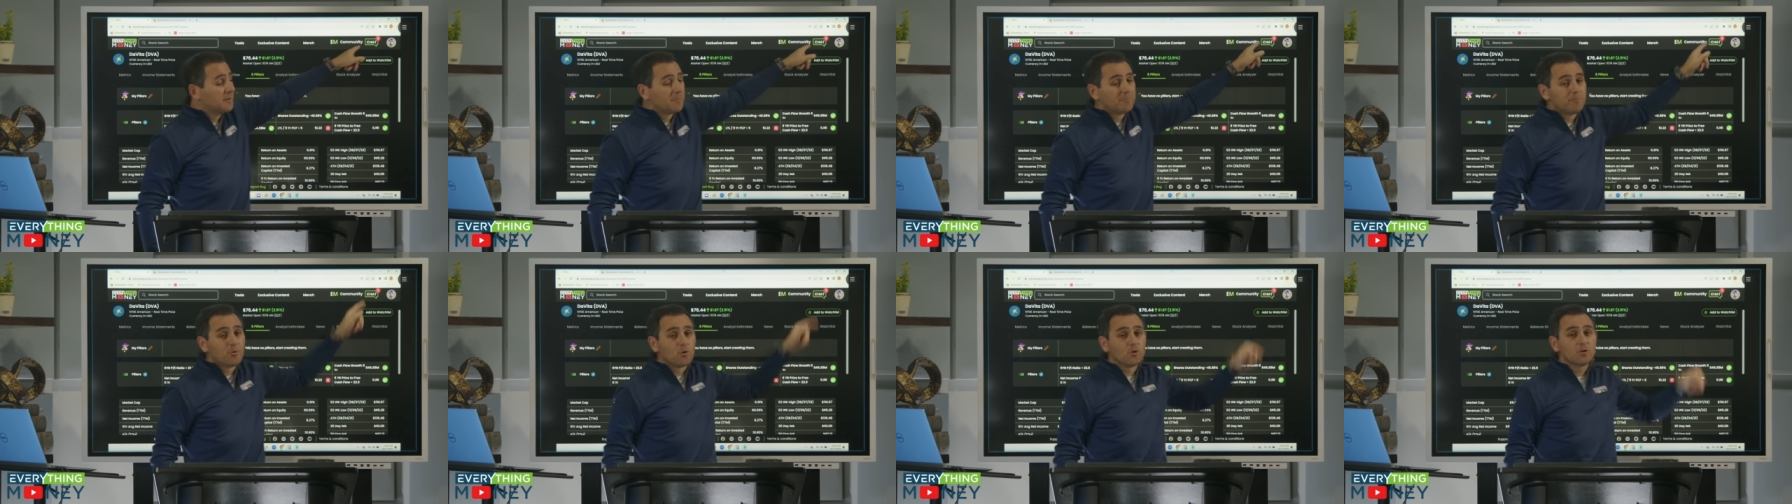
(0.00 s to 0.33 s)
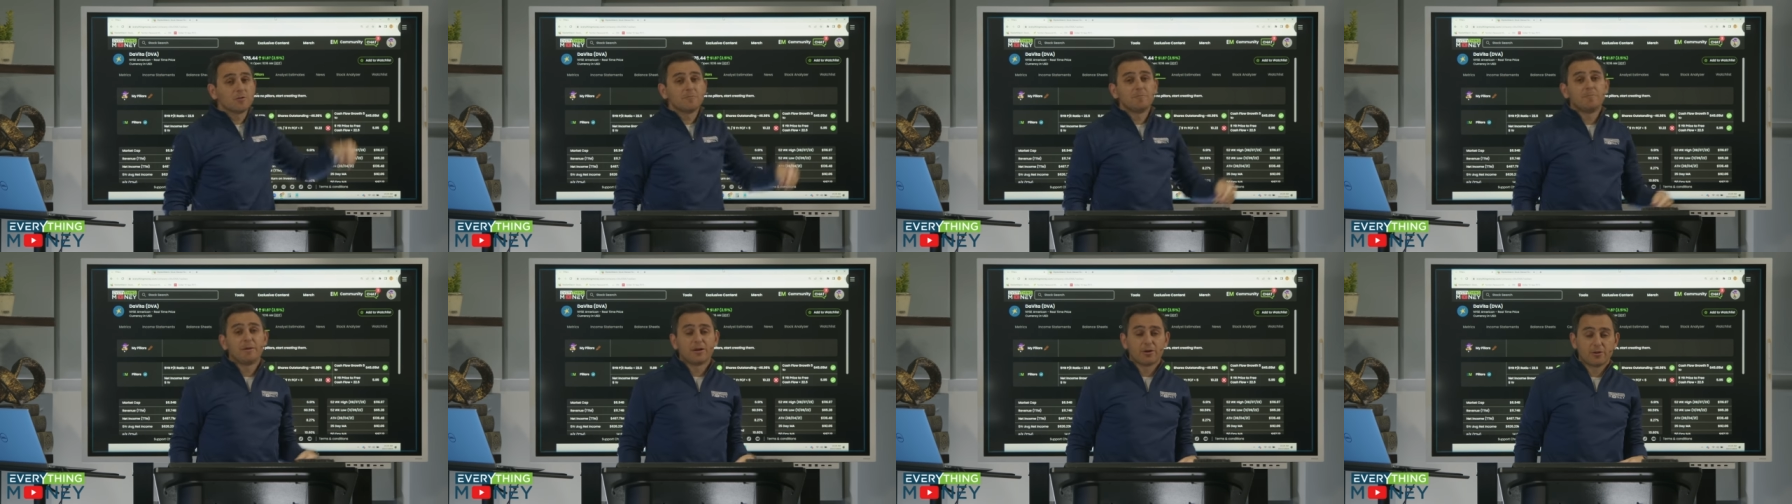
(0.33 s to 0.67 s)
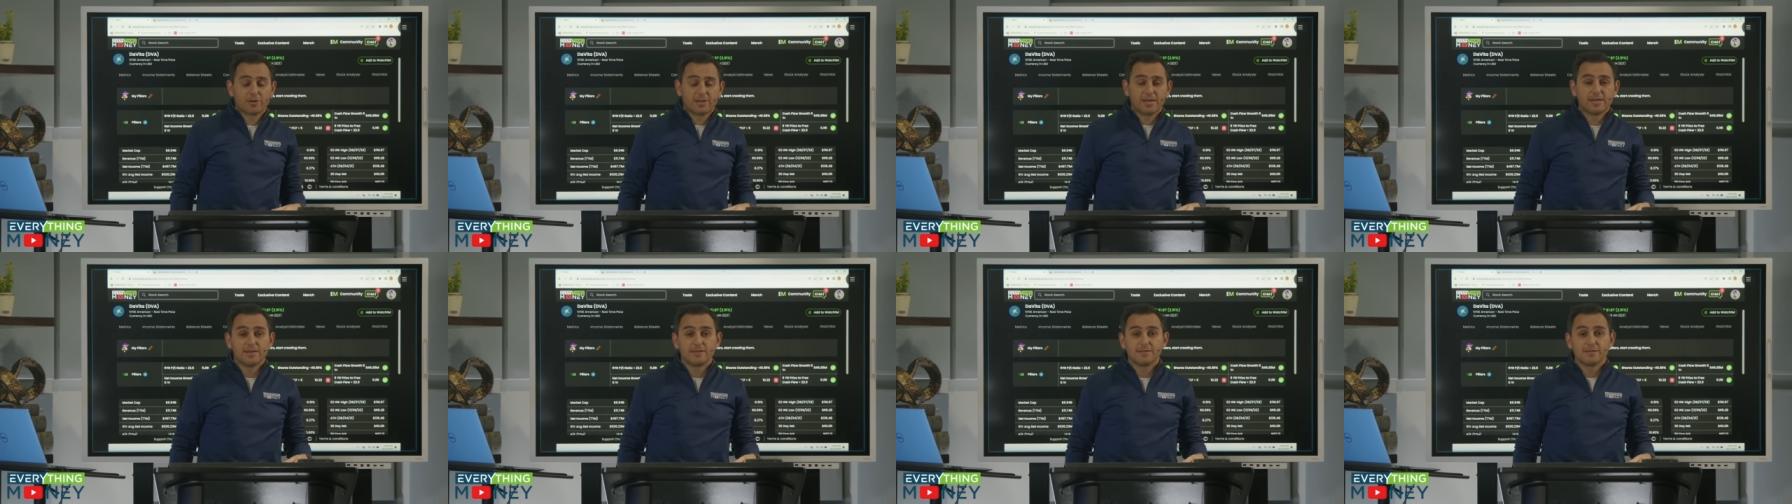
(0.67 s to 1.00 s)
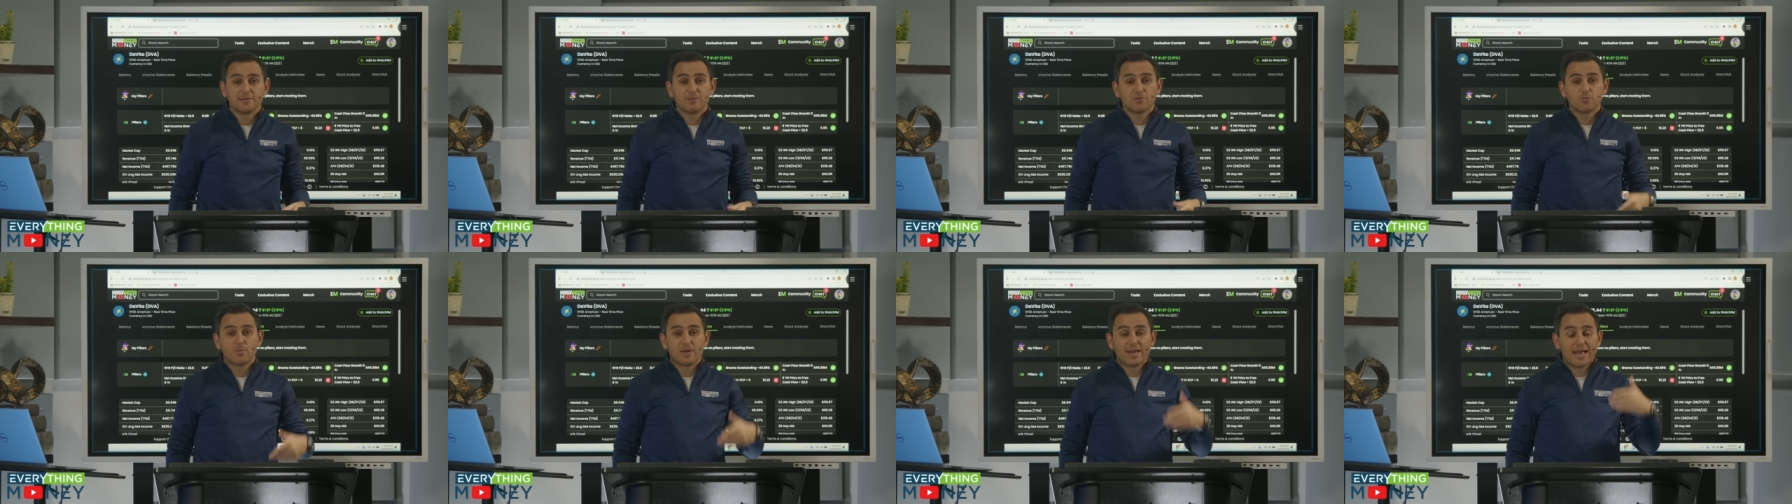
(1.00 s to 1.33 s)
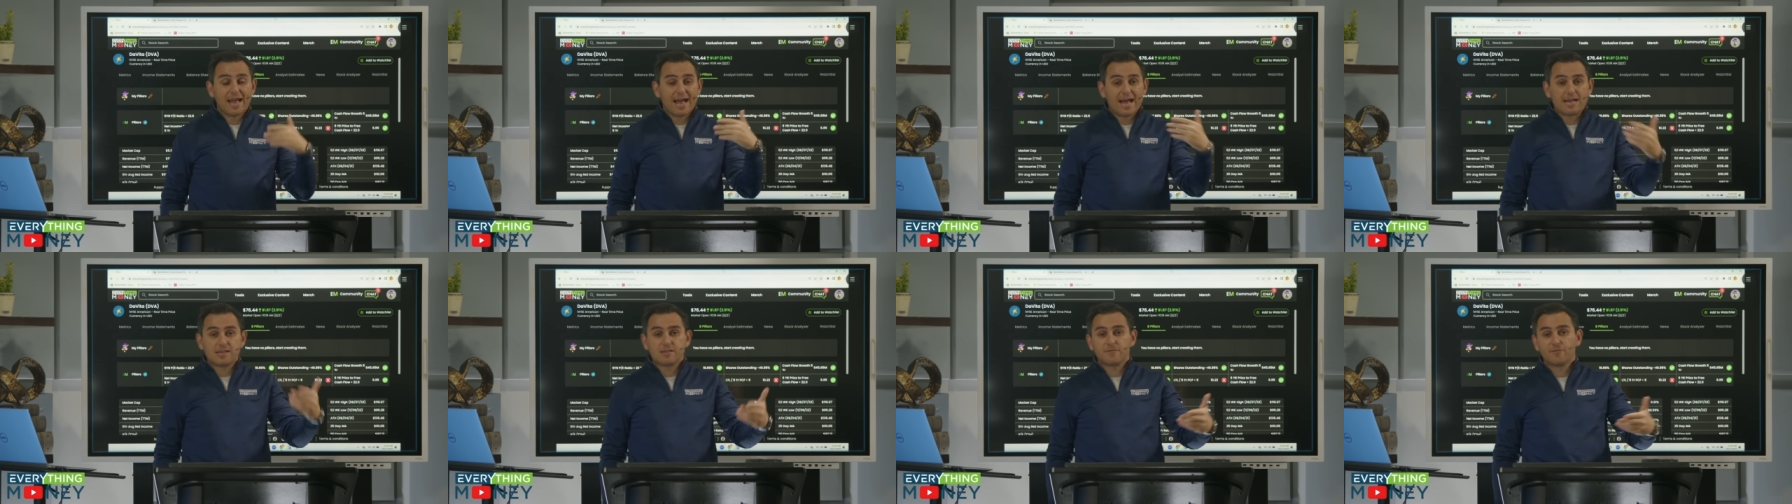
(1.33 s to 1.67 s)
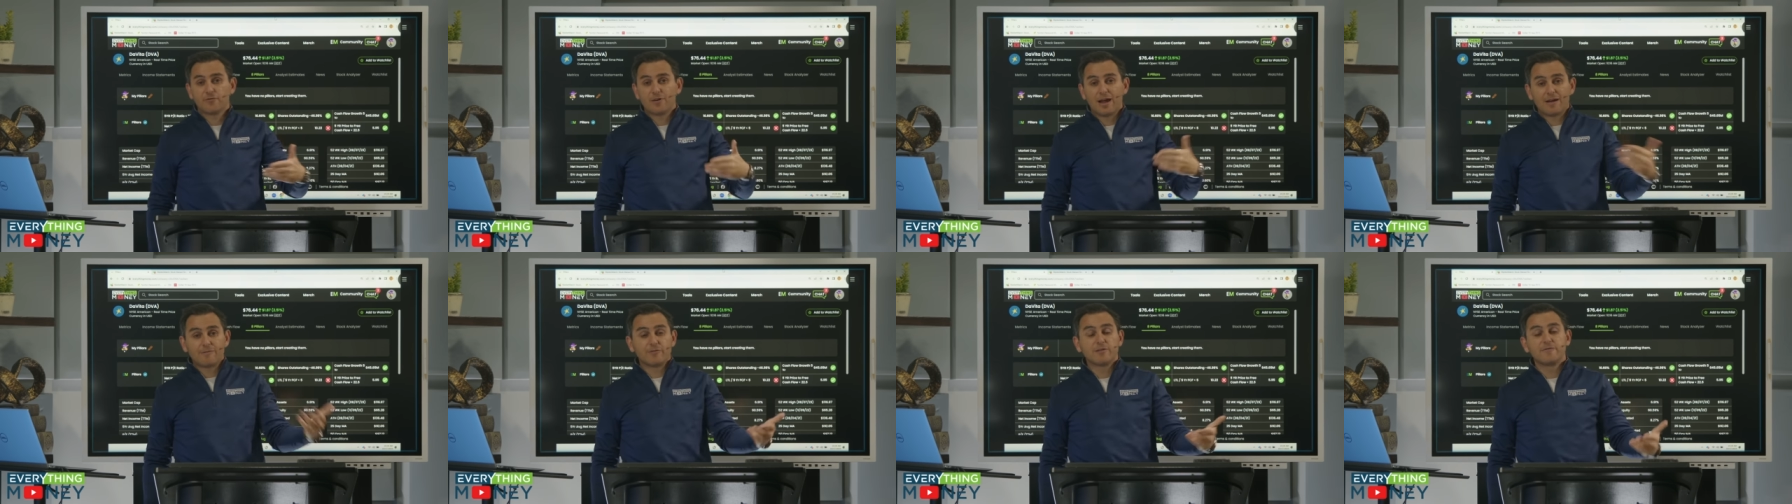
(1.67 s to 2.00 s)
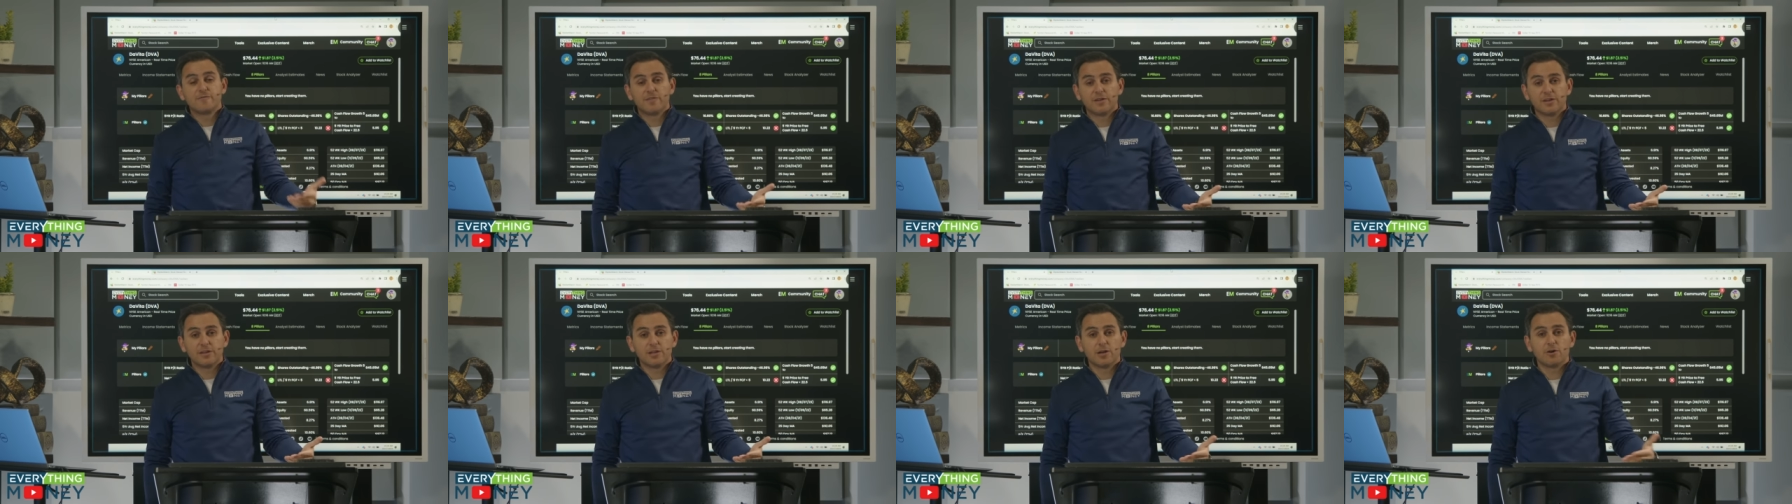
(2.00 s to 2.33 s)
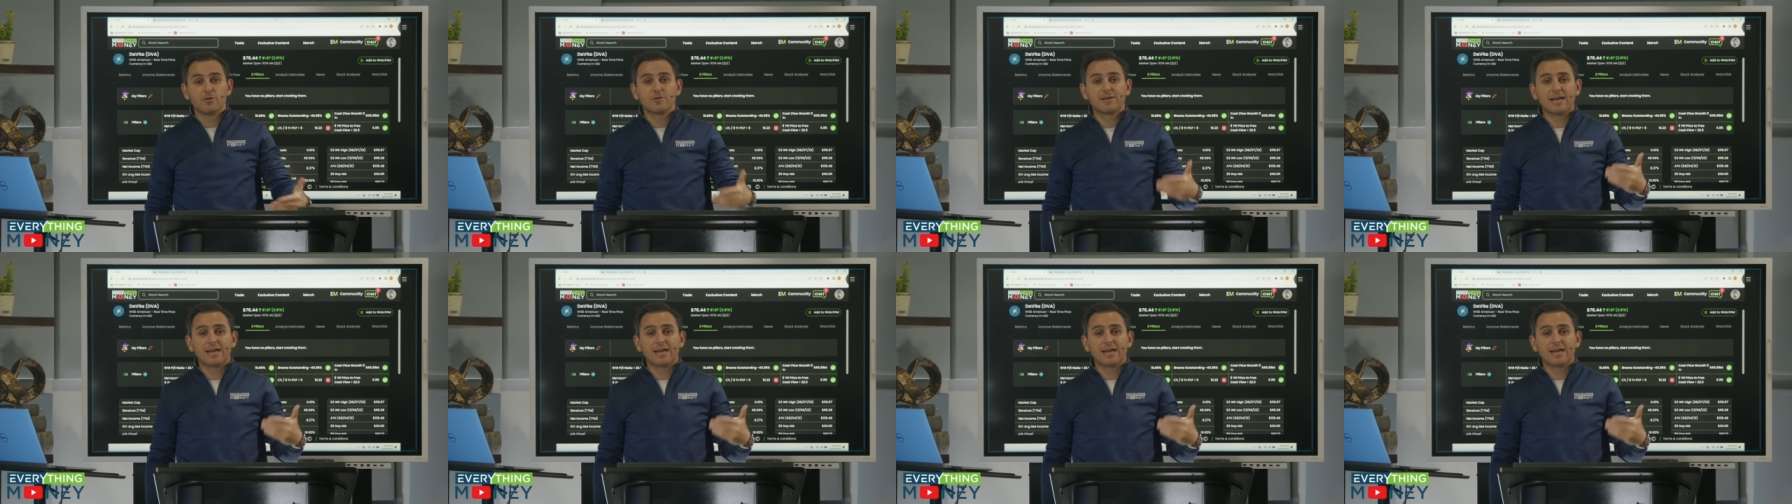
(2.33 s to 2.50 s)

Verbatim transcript: bull and bear cases. We ask for every video,